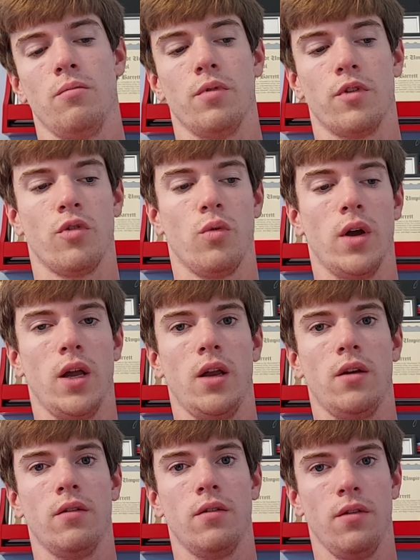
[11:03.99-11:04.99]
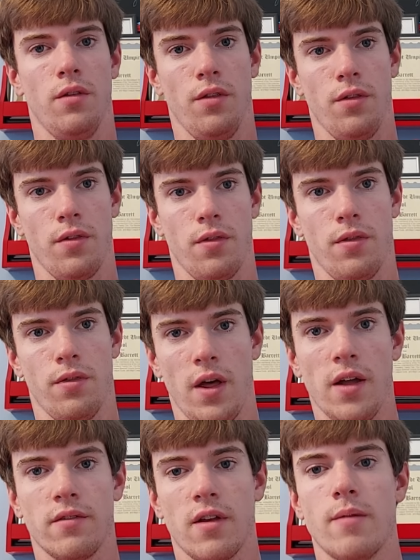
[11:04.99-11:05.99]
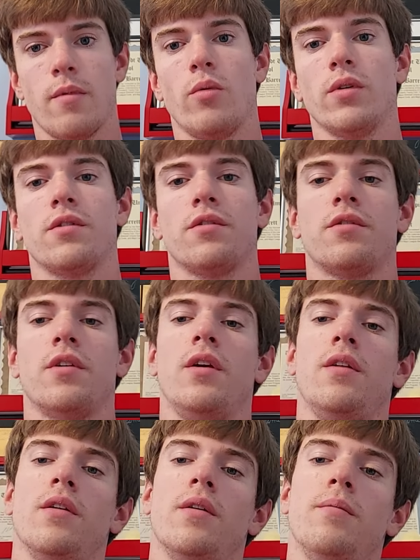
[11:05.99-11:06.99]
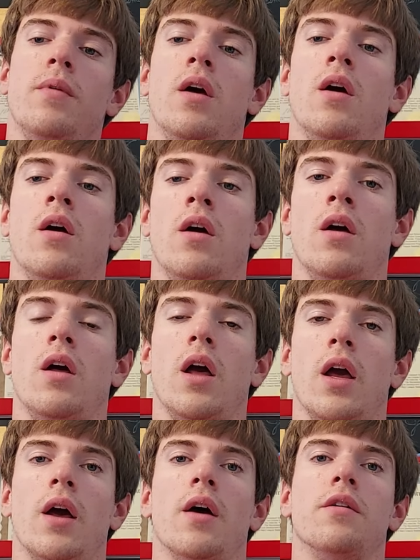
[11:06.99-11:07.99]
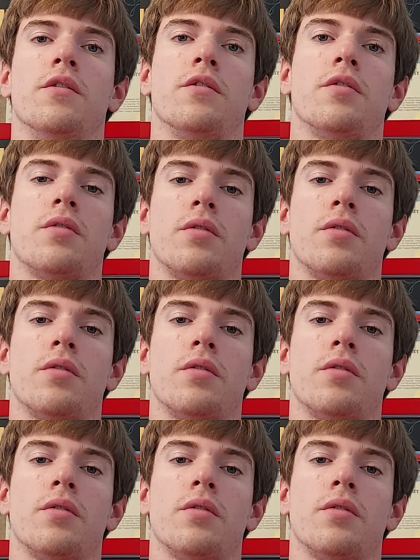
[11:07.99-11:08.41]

between that time I went to see them and